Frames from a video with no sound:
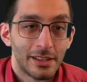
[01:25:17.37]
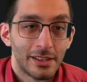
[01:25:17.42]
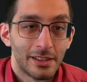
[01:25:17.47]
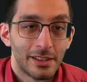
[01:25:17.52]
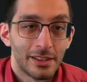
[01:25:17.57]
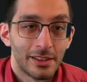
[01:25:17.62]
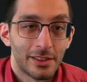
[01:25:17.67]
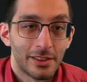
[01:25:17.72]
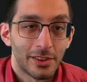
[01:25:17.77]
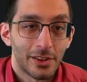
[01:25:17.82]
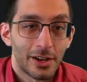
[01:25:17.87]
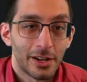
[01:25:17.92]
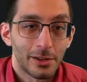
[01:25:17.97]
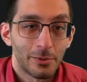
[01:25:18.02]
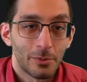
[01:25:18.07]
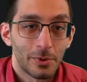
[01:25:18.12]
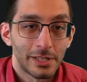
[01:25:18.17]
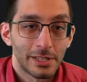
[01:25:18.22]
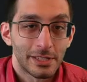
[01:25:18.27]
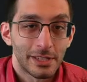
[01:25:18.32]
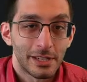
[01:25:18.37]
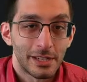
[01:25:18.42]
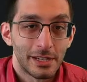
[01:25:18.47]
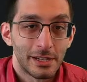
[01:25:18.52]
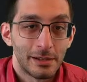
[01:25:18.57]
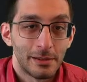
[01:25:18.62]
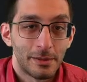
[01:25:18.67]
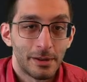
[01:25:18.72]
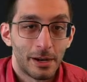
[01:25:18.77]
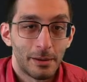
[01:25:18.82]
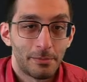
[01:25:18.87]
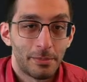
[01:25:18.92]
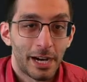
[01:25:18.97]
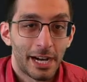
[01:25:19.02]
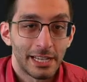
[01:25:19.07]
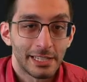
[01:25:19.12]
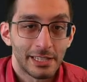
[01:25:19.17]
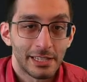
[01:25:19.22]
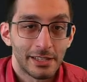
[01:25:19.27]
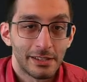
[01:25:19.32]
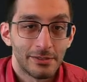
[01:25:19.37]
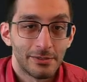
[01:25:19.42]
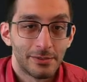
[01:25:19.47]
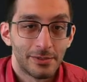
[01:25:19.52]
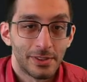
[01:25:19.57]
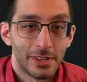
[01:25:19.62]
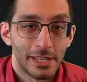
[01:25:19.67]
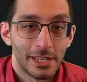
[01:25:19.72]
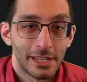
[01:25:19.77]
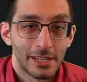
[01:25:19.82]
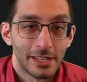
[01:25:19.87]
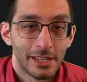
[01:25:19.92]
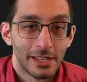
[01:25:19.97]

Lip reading: thought it was a positive thing.